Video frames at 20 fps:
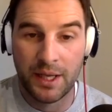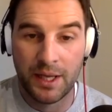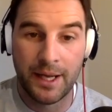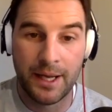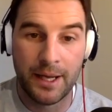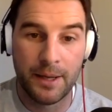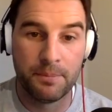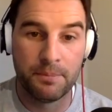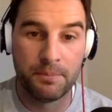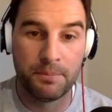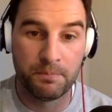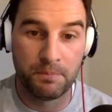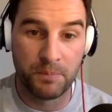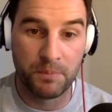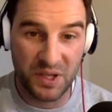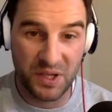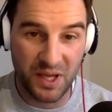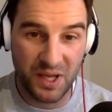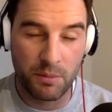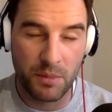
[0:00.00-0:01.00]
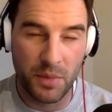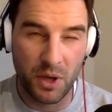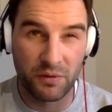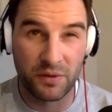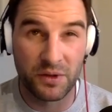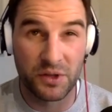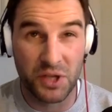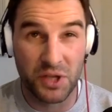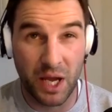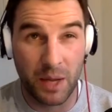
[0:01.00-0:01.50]
But yeah,
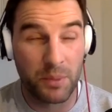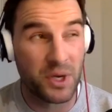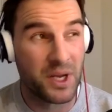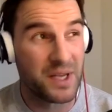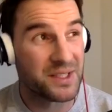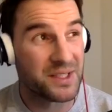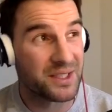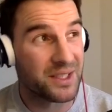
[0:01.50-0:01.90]
Melvin Jaminet is